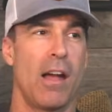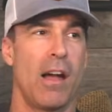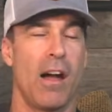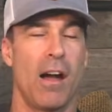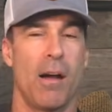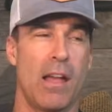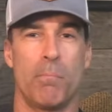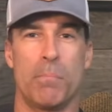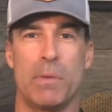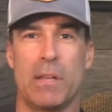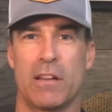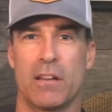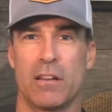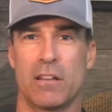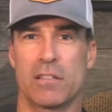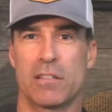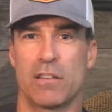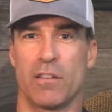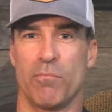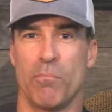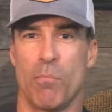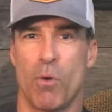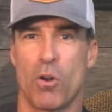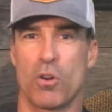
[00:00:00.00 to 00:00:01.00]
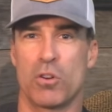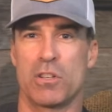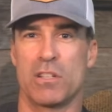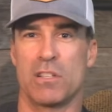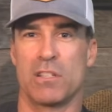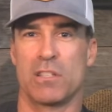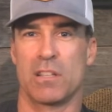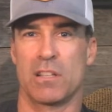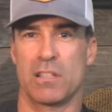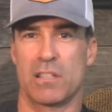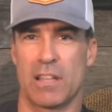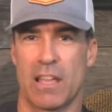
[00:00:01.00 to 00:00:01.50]
because of
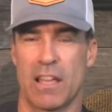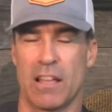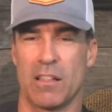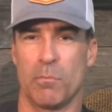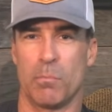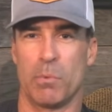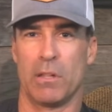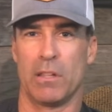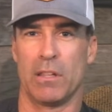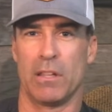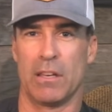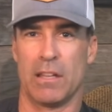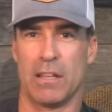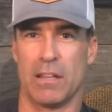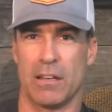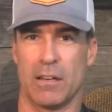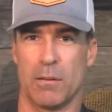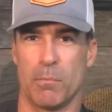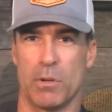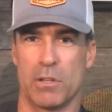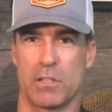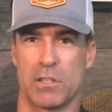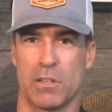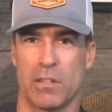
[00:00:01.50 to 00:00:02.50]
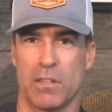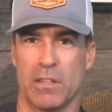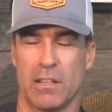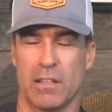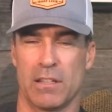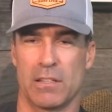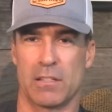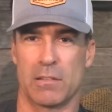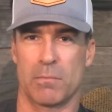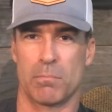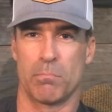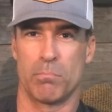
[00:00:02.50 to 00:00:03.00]
margins and scalability and a bunch of
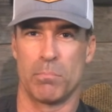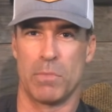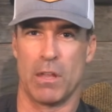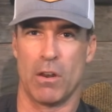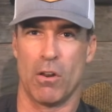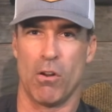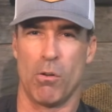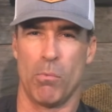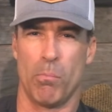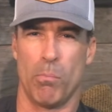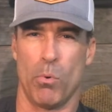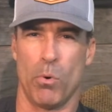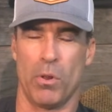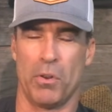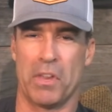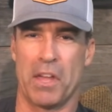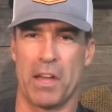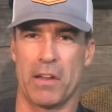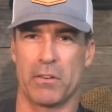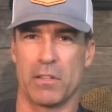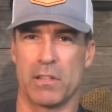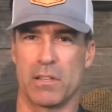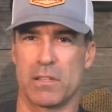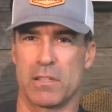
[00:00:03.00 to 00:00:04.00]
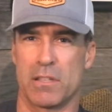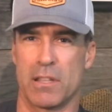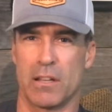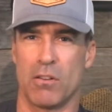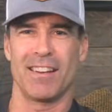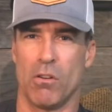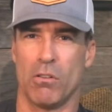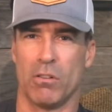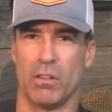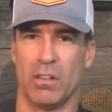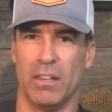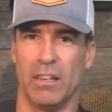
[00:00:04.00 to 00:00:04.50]
things that all boil down to this thing
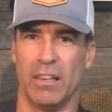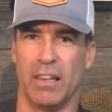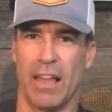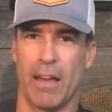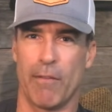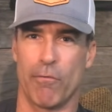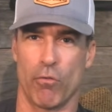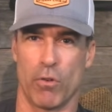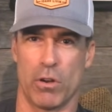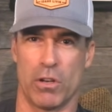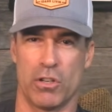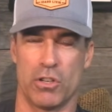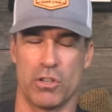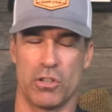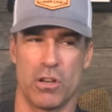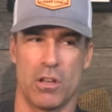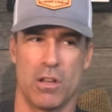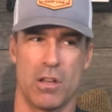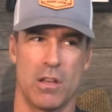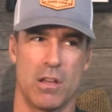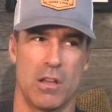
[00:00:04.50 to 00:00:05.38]
called leverage.